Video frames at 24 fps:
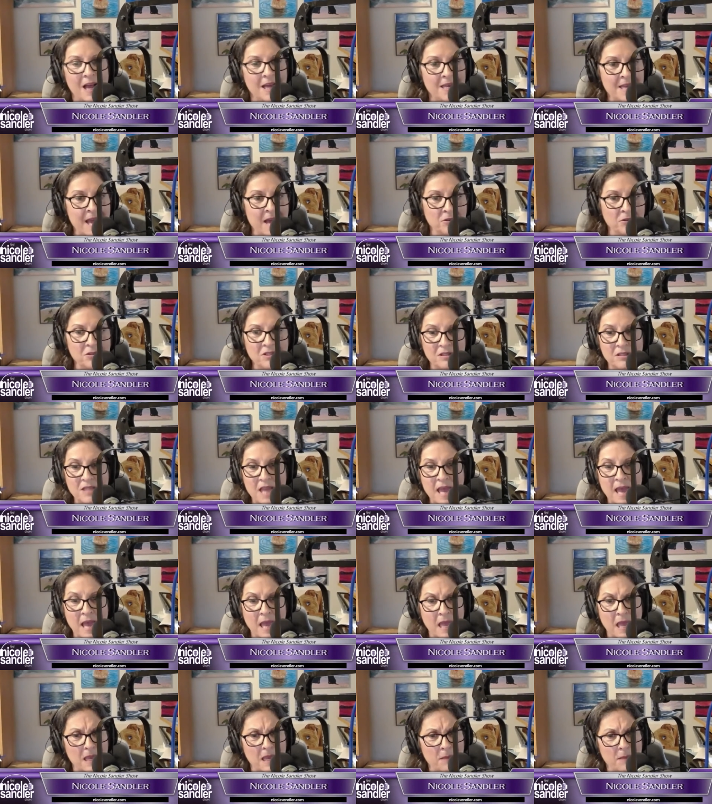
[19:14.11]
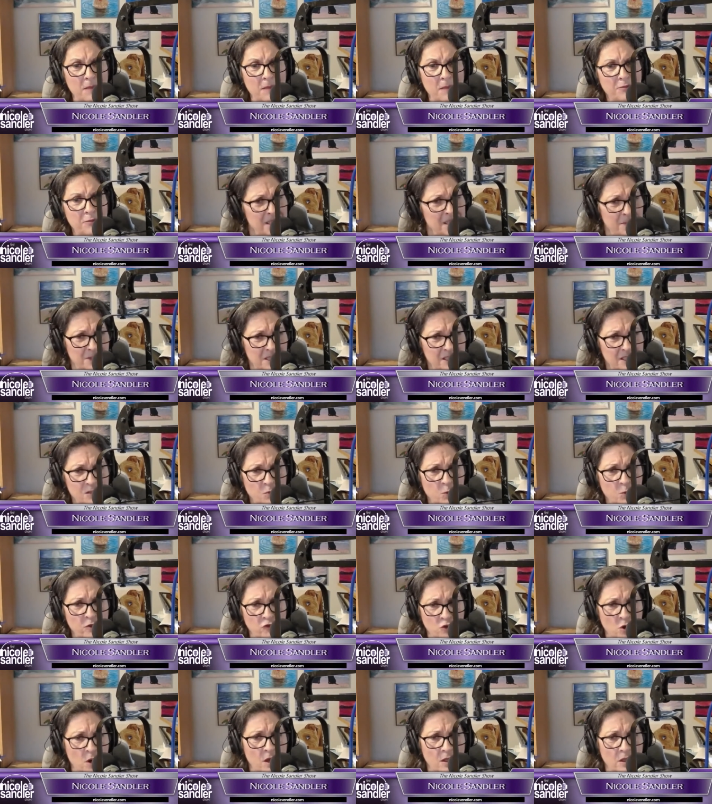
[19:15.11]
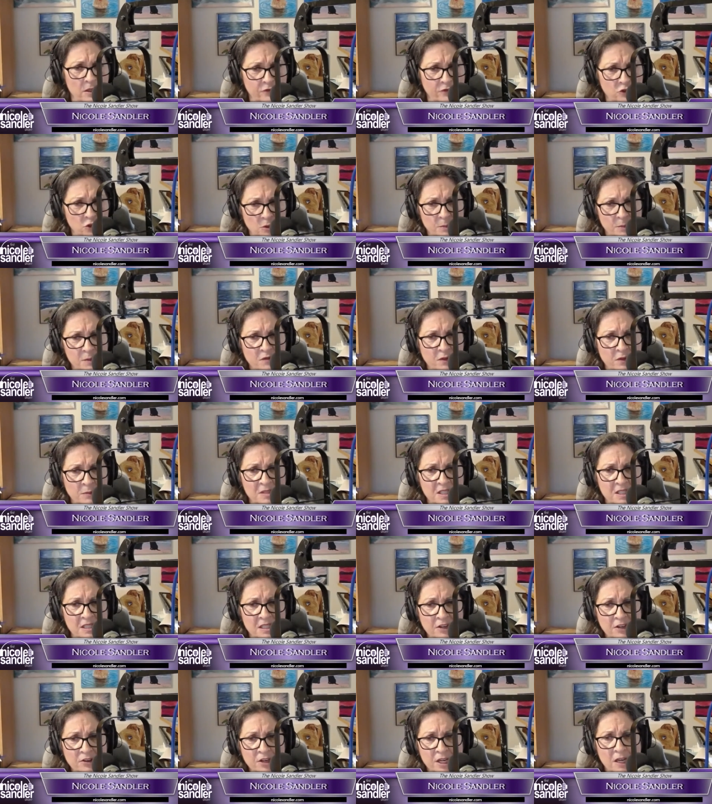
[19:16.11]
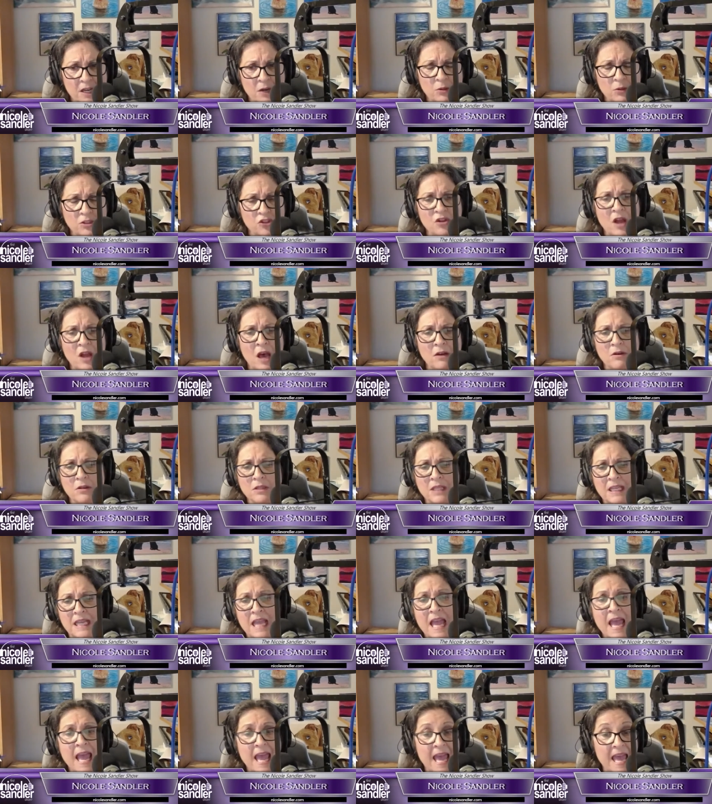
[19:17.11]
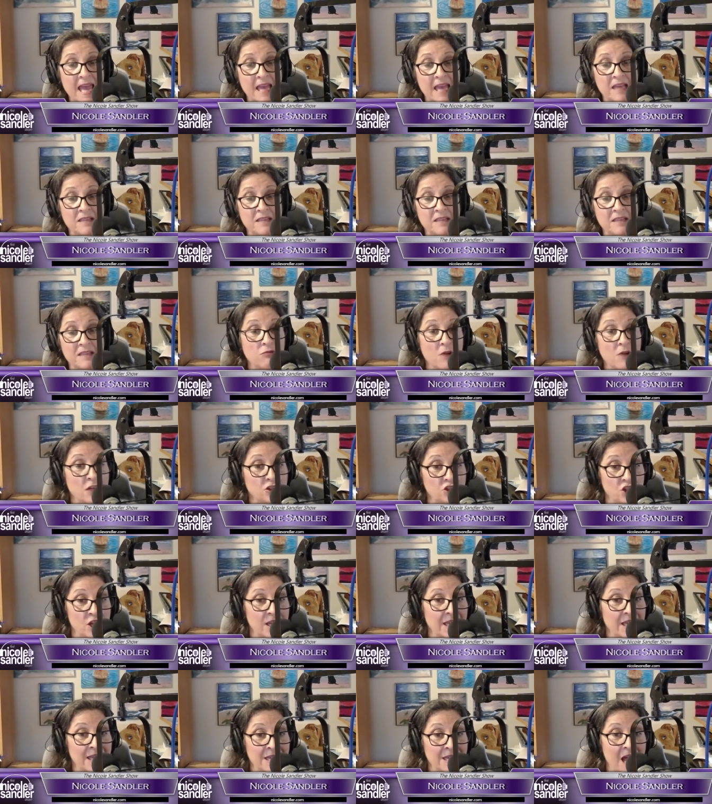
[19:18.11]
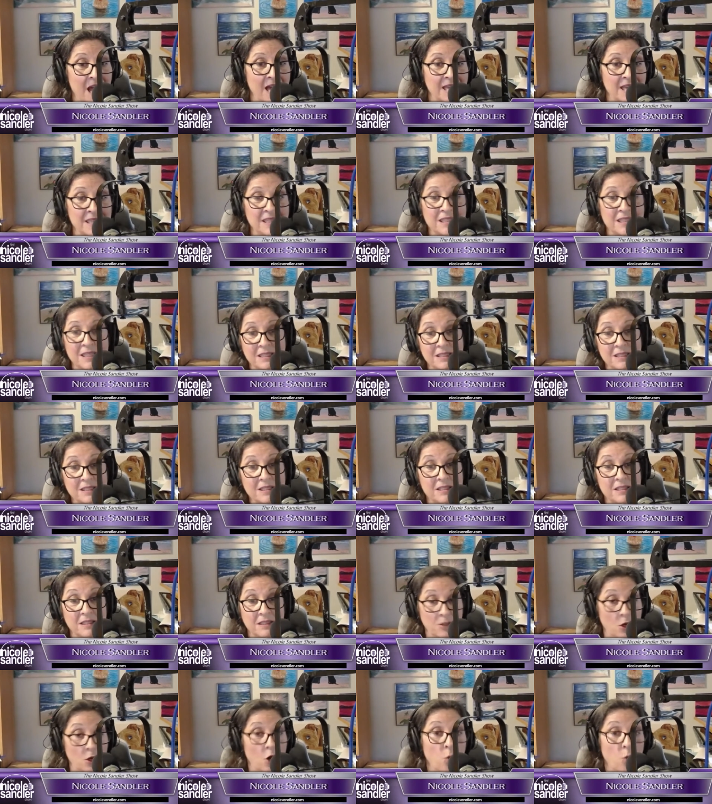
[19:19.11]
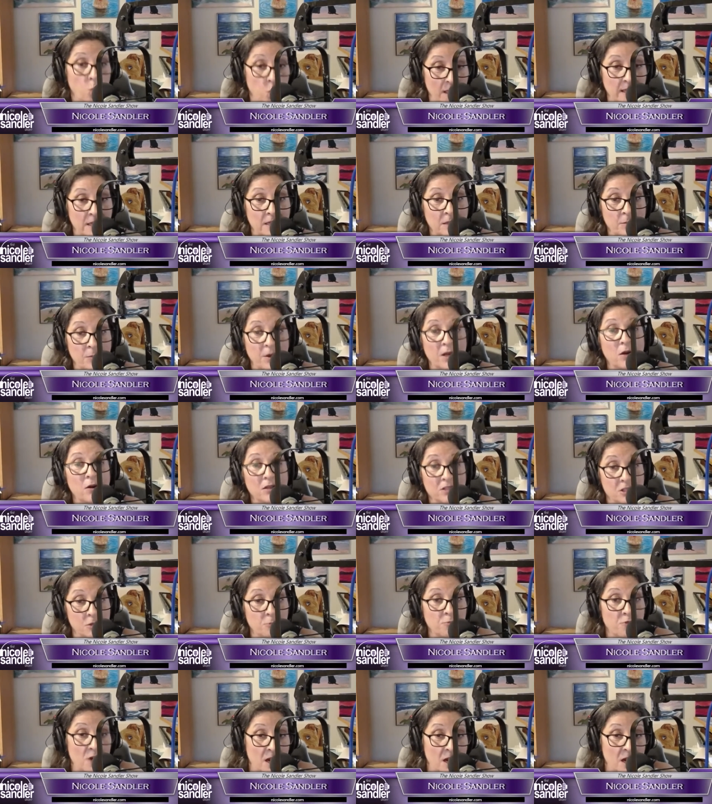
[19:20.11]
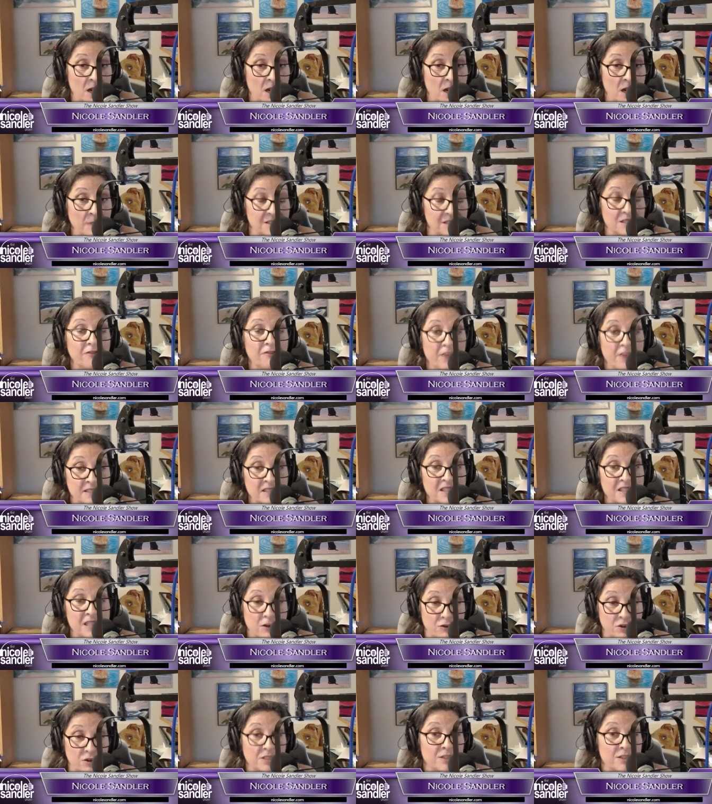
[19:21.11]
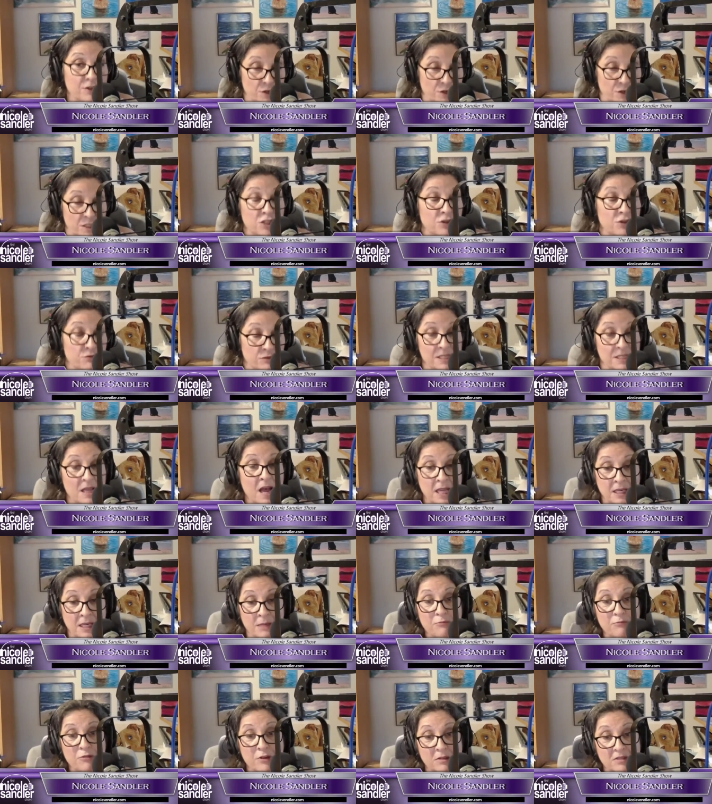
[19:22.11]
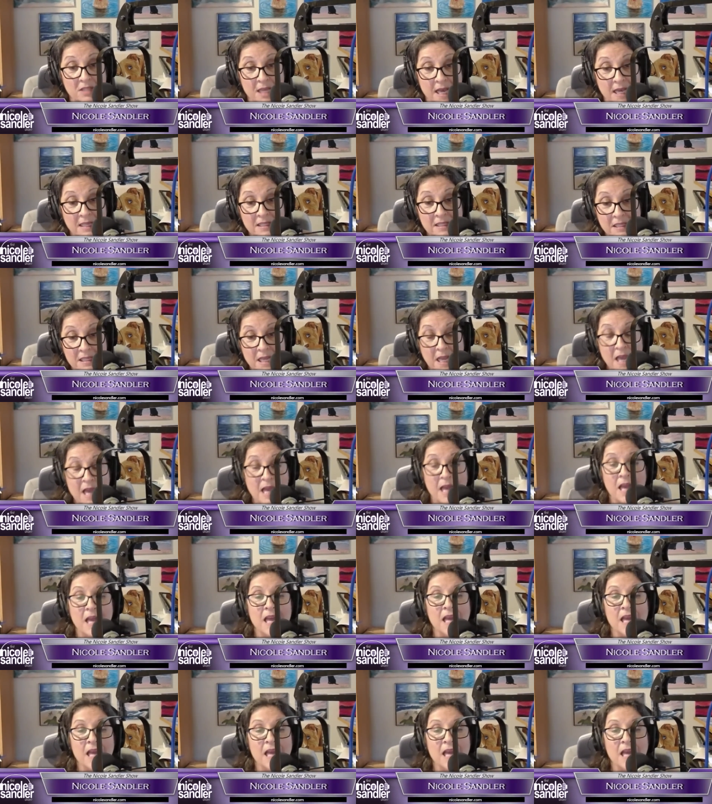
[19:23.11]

announced a precipitous withdrawal of troops from Syria, which not only handed Russia and ISIS a win, but also prompted his defense secretary to resign in protest.